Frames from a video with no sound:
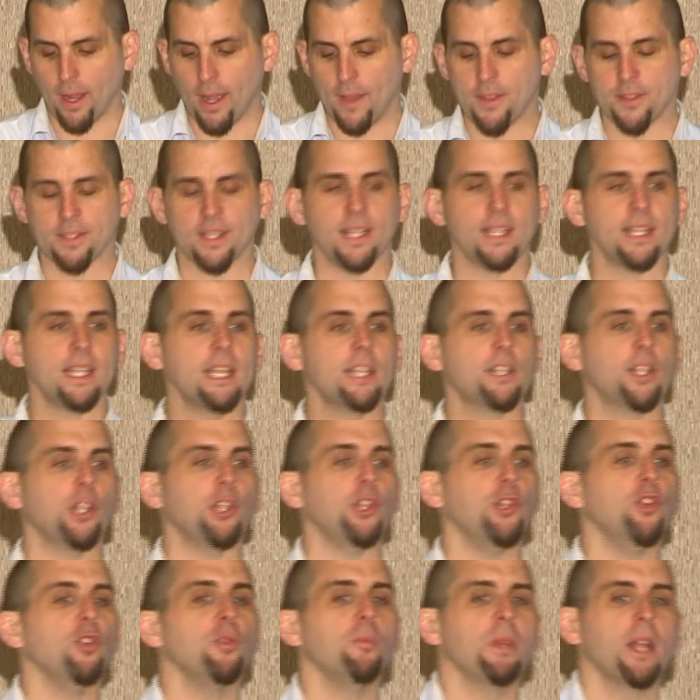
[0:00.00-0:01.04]
And there's a need to
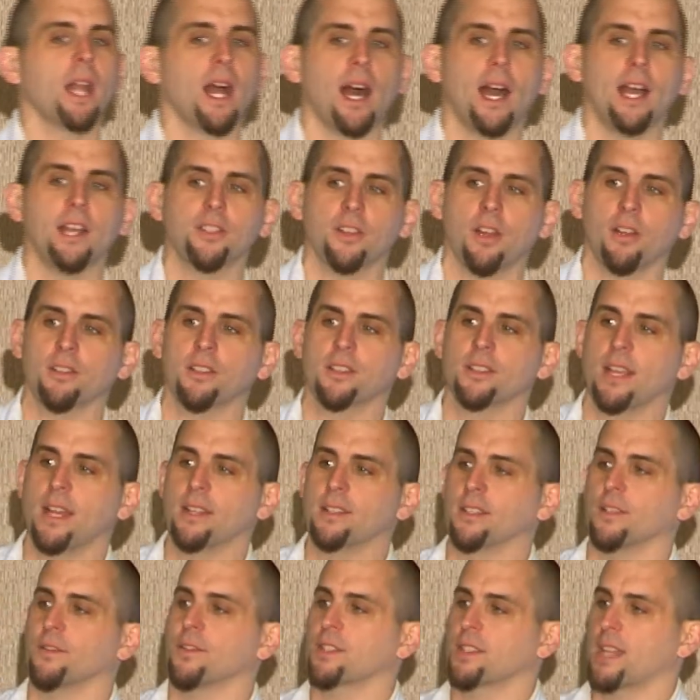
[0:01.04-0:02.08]
humanize our sense
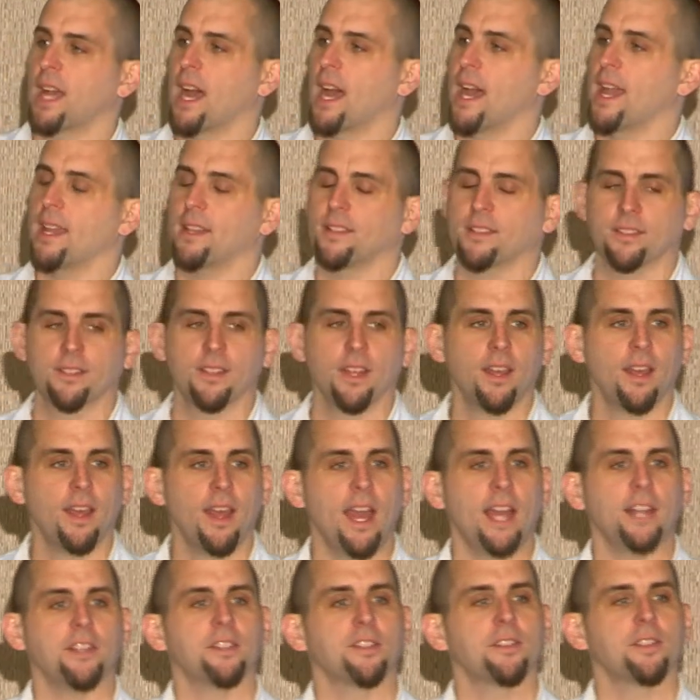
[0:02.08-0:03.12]
of science
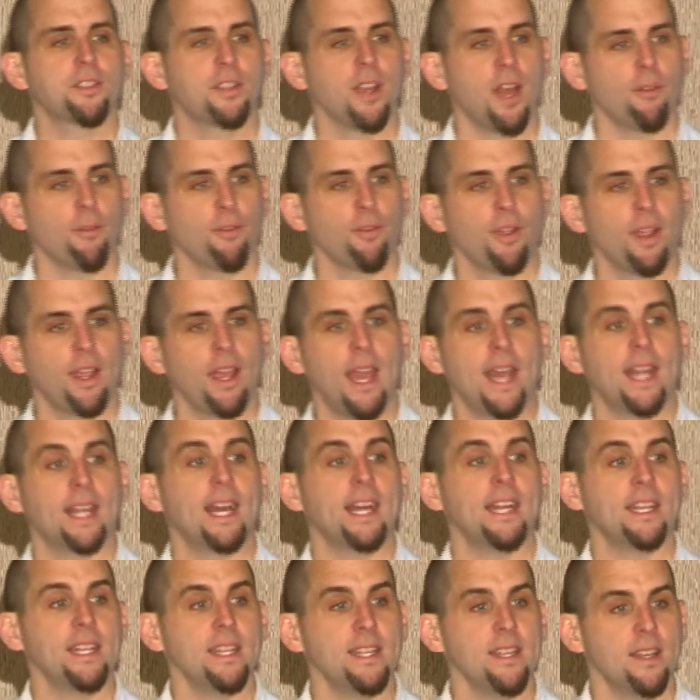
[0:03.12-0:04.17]
and discovery and
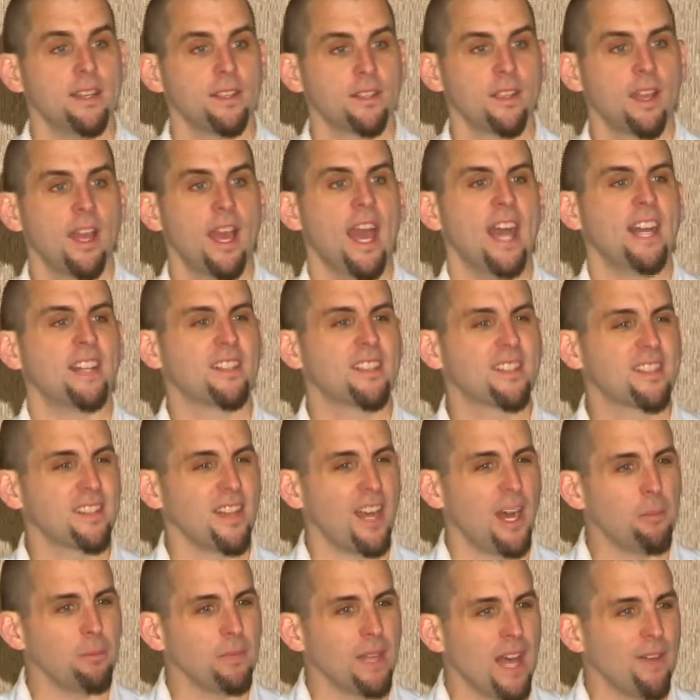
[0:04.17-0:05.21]
ideas. At
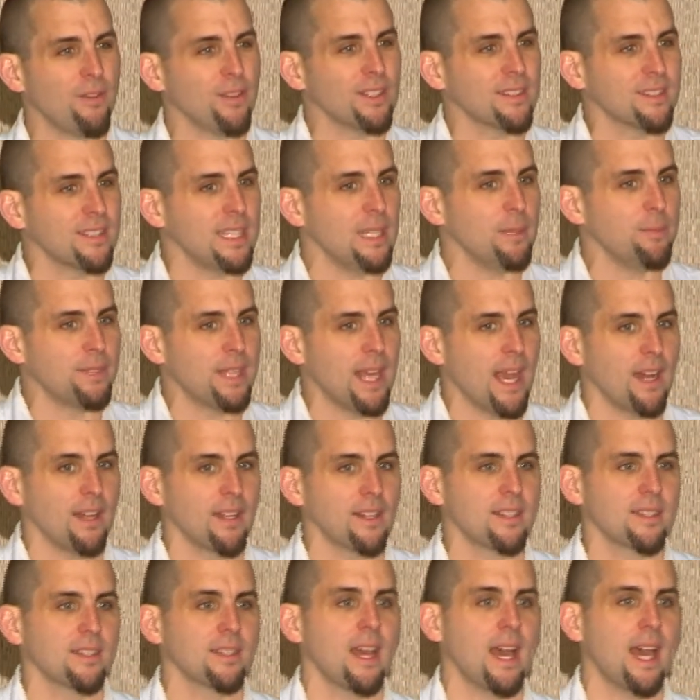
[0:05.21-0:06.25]
some level, deep down
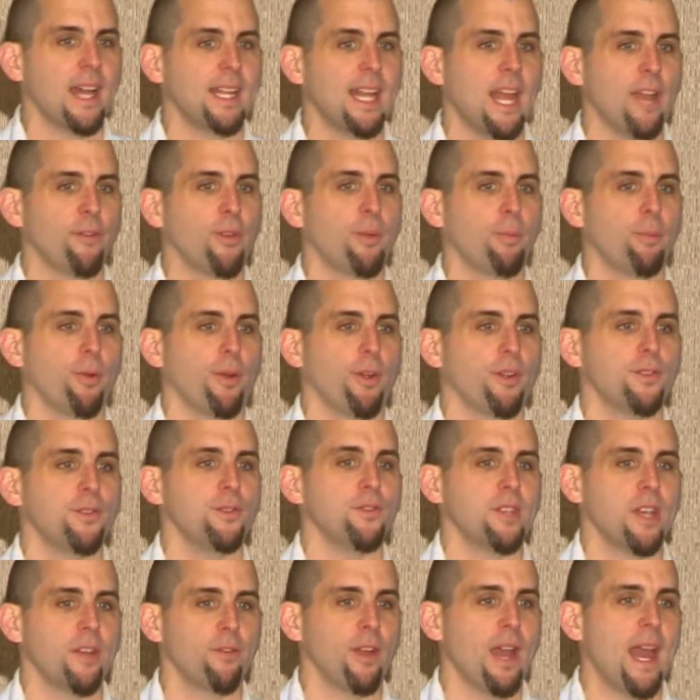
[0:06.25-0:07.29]
inside, every person who's
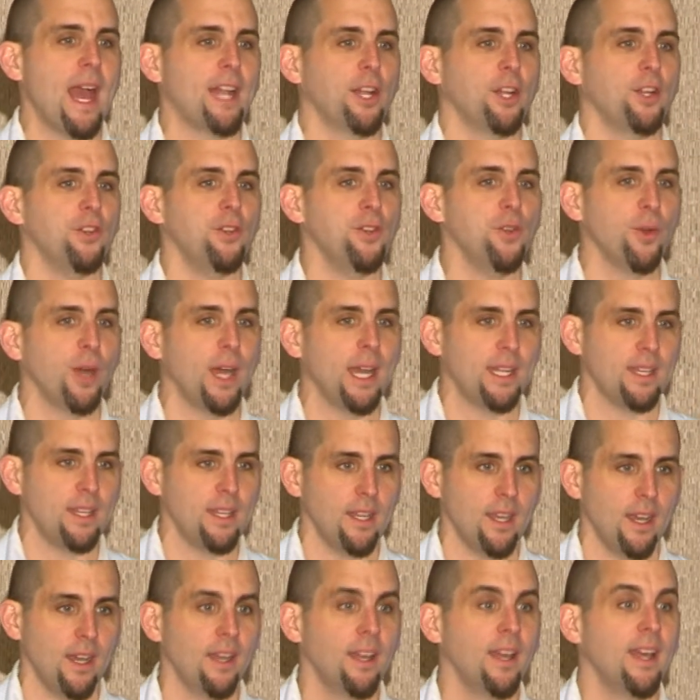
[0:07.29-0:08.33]
ever had a new
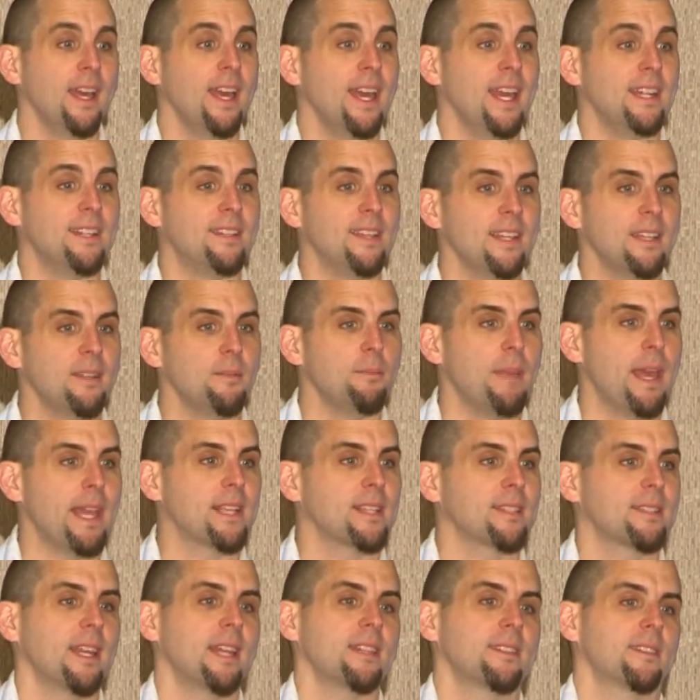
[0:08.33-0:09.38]
idea, it didn't make
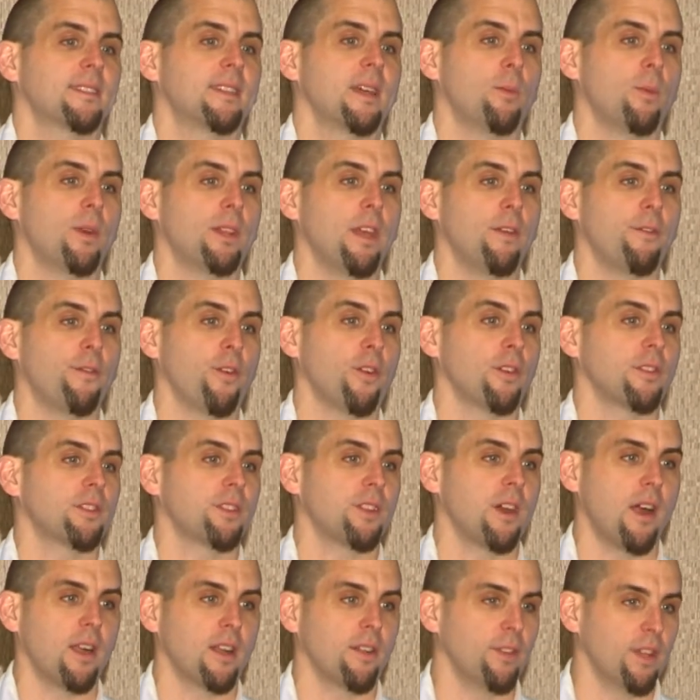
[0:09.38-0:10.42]
sense to them when they first
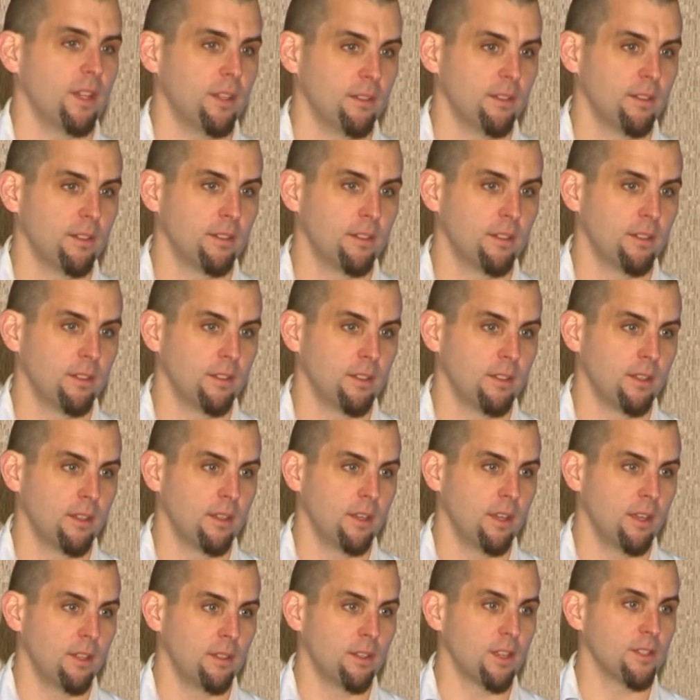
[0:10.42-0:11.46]
thought of it.
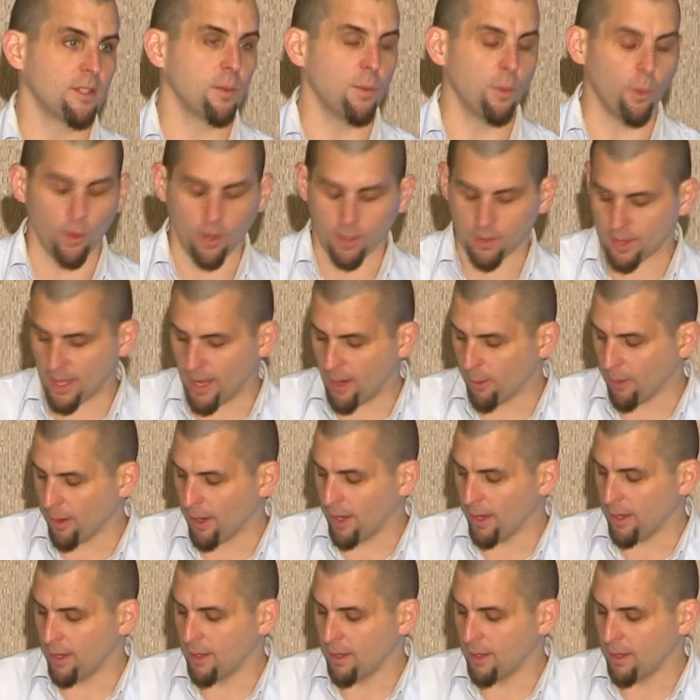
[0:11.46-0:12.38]
It doesn't work that way.